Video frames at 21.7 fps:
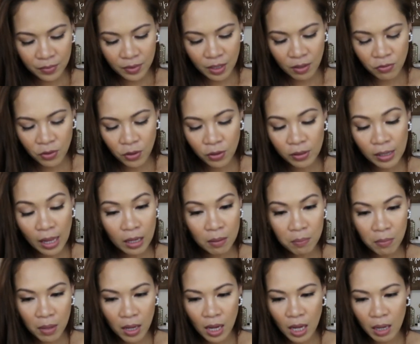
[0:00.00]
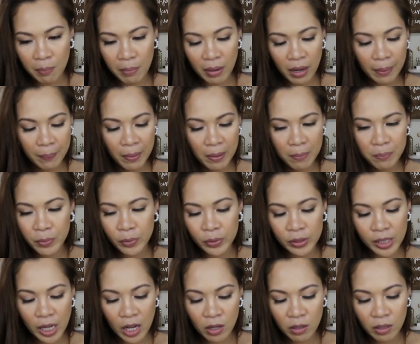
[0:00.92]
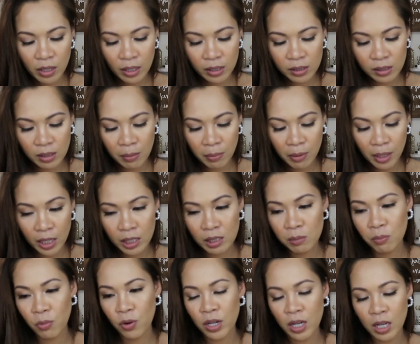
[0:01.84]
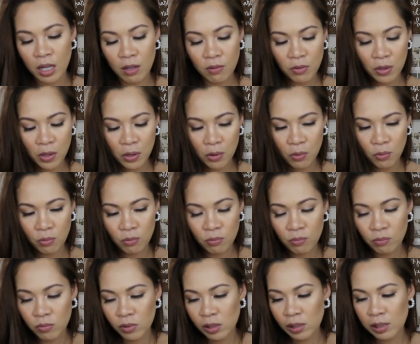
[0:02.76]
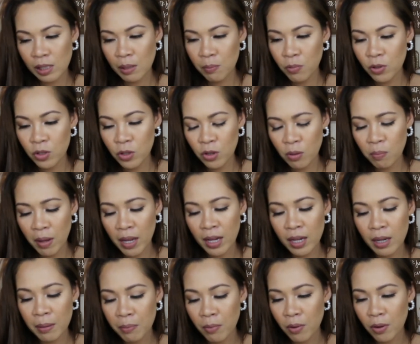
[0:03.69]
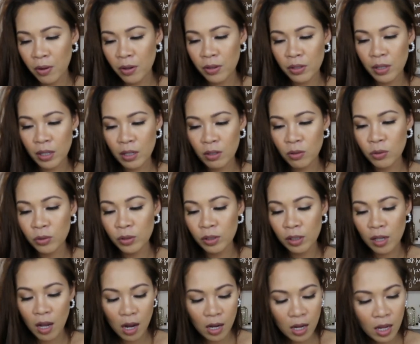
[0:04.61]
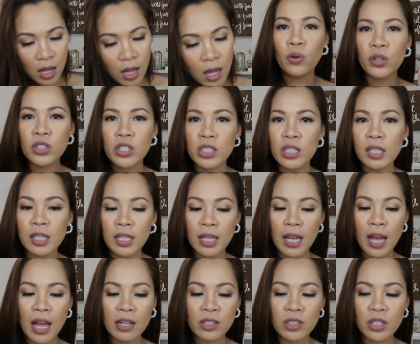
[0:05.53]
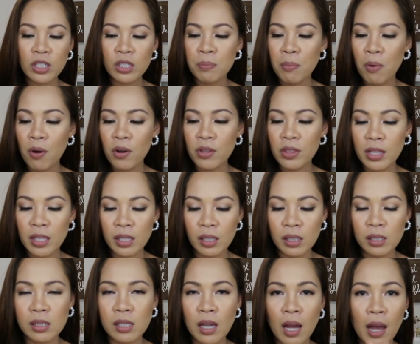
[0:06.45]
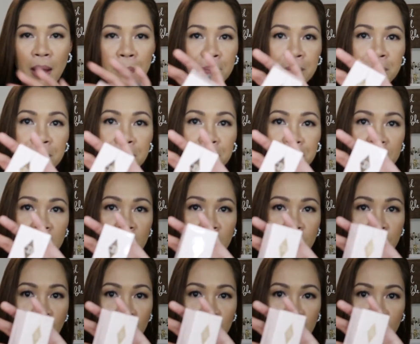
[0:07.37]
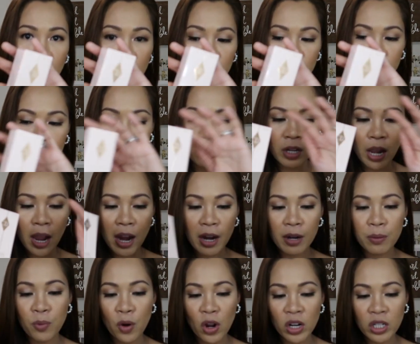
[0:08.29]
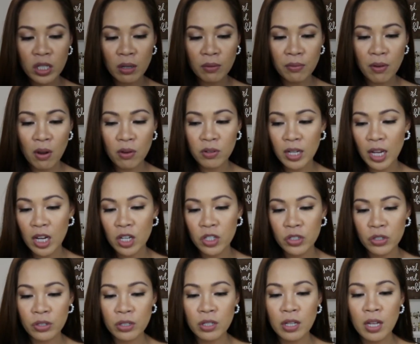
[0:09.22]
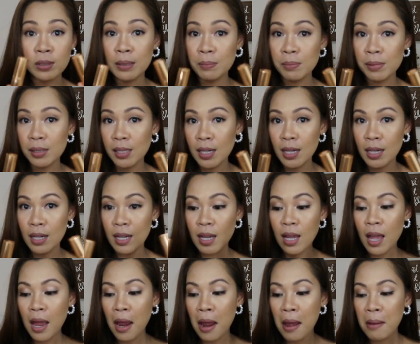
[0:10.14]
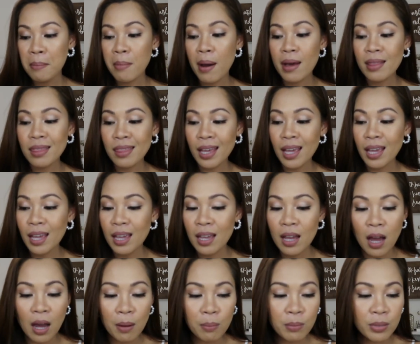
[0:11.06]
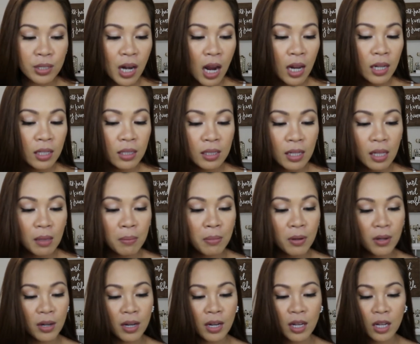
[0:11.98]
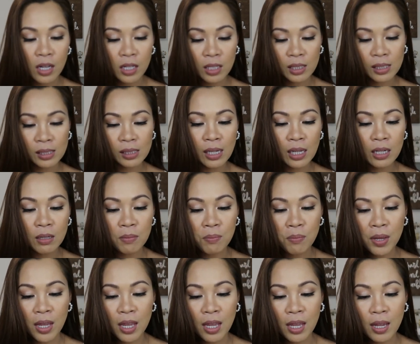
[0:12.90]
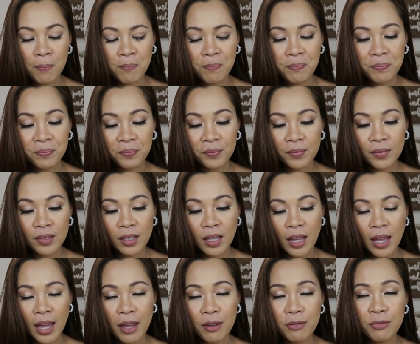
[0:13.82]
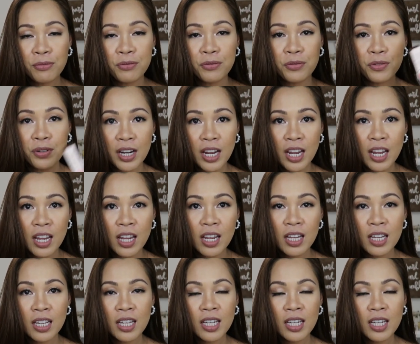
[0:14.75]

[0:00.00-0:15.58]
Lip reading: If you're like me, I'm magka-pimple next morning if you sleep with your makeup on, then good luck. Originally, I just bought this foundation, the Airbrush Foundation lipstick, but they Charlotte Tilbury sent me a free